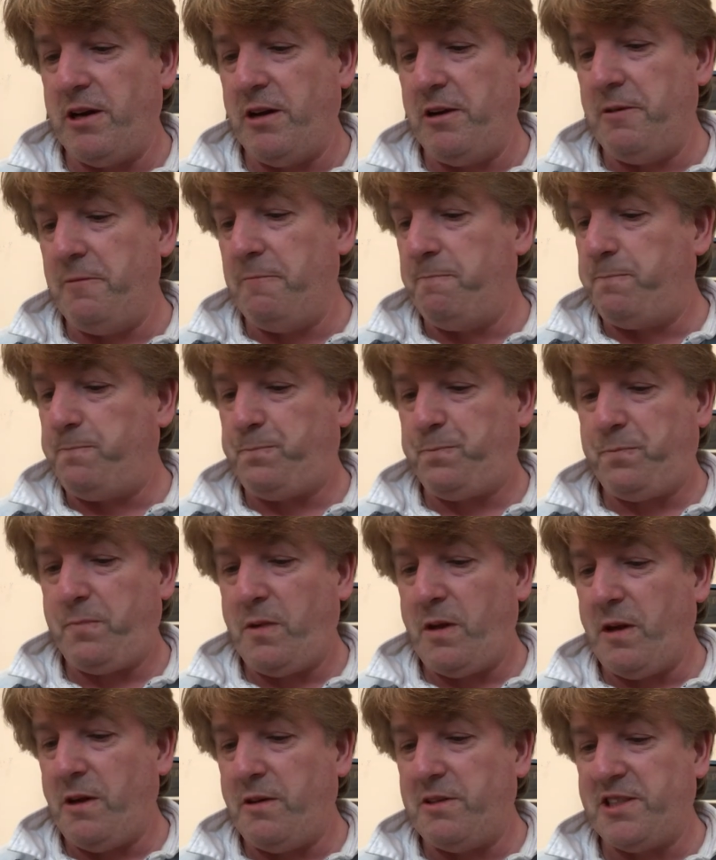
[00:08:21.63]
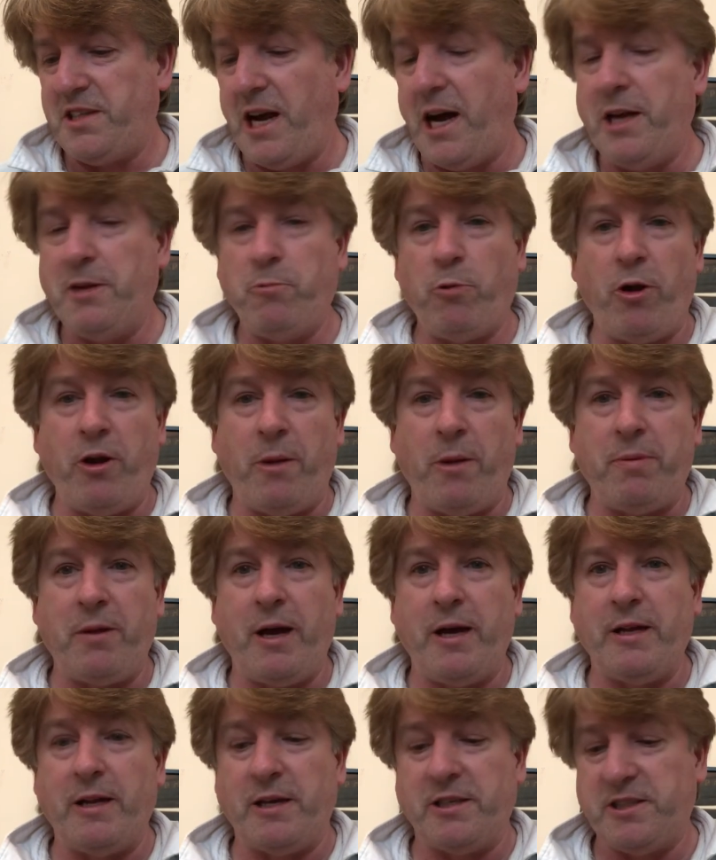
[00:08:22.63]
And side one I
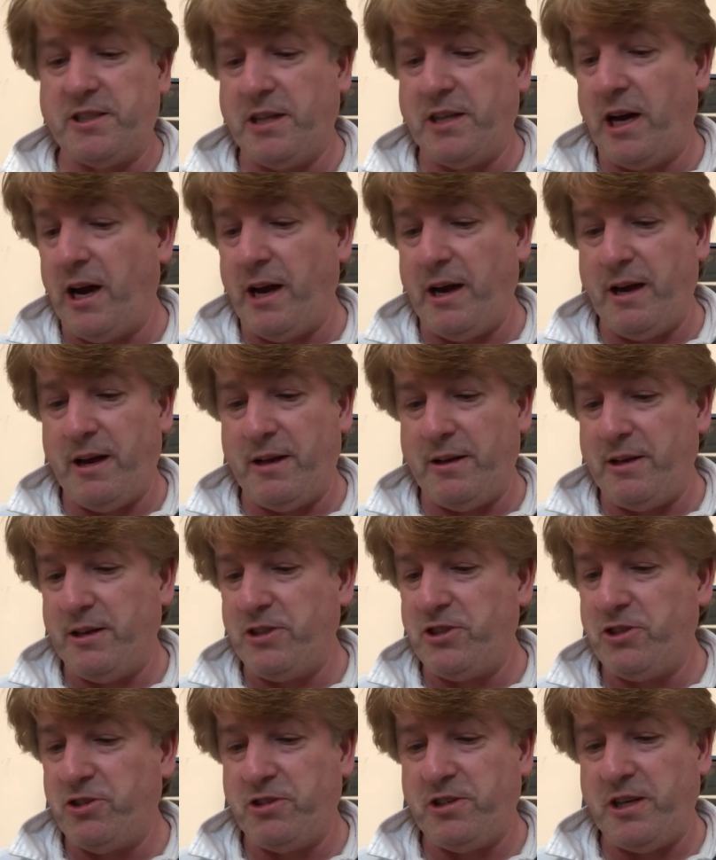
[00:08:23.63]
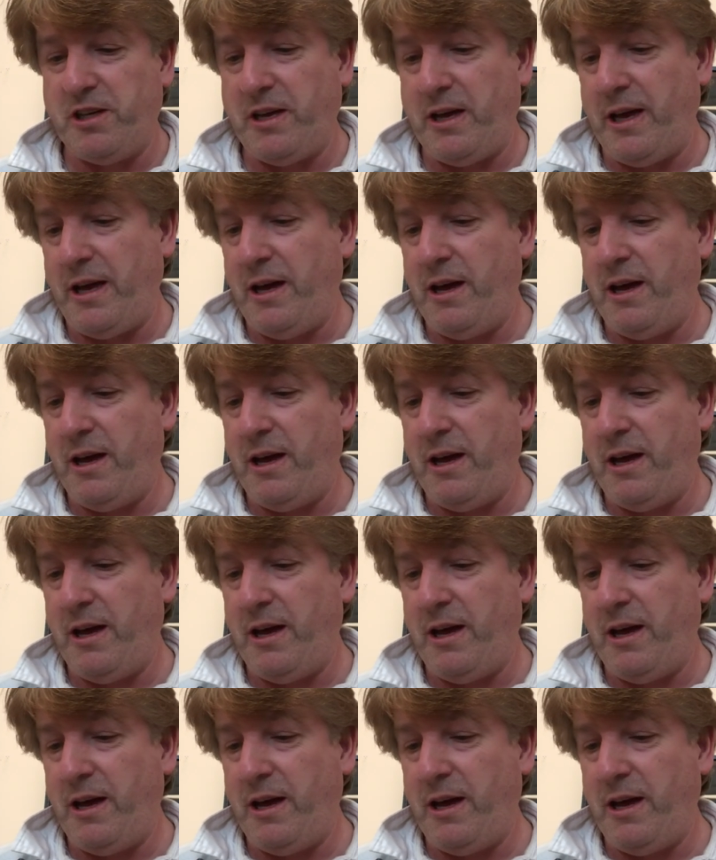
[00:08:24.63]
played last night, and it's just...